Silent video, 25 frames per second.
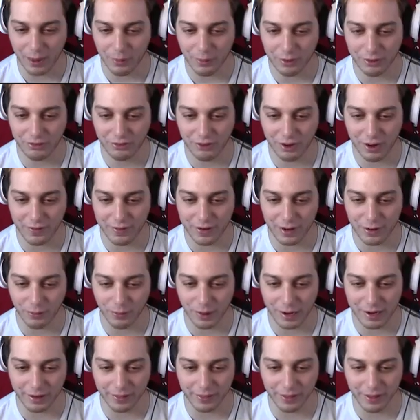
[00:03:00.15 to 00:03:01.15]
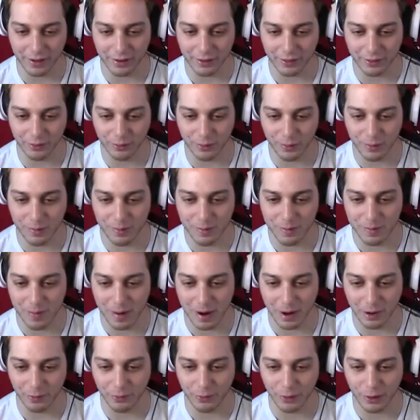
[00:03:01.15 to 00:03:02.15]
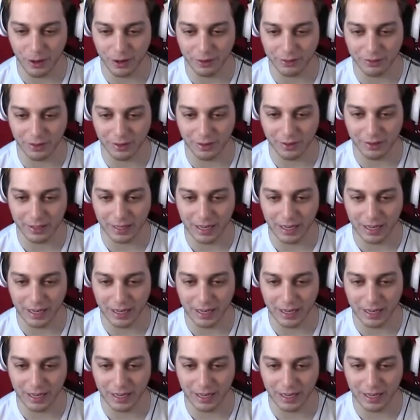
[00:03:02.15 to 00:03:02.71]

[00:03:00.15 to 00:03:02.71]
I wish Joven had waited, though. This would have been better if we all started